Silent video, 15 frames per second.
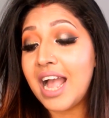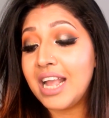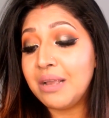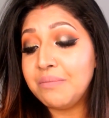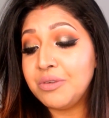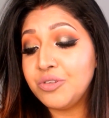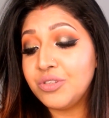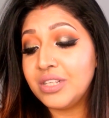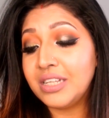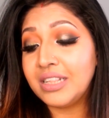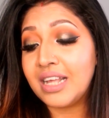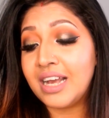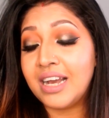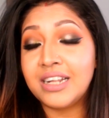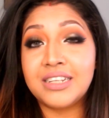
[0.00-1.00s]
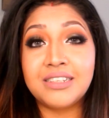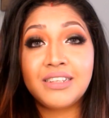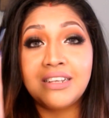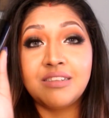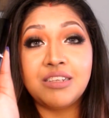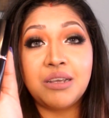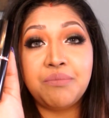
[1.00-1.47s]
I am using the
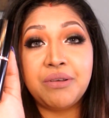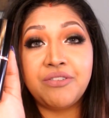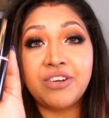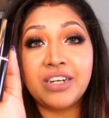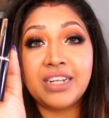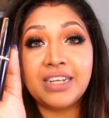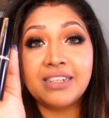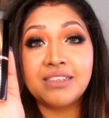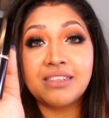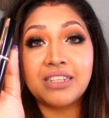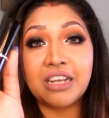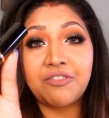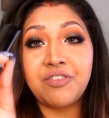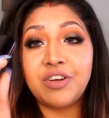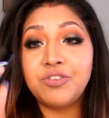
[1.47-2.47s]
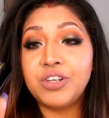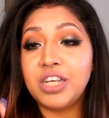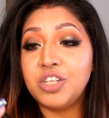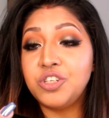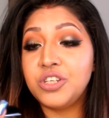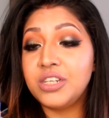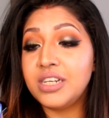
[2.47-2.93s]
Anastasia Beverly Hills Stick
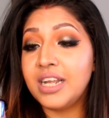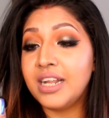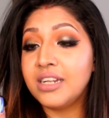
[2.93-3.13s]
Foundation,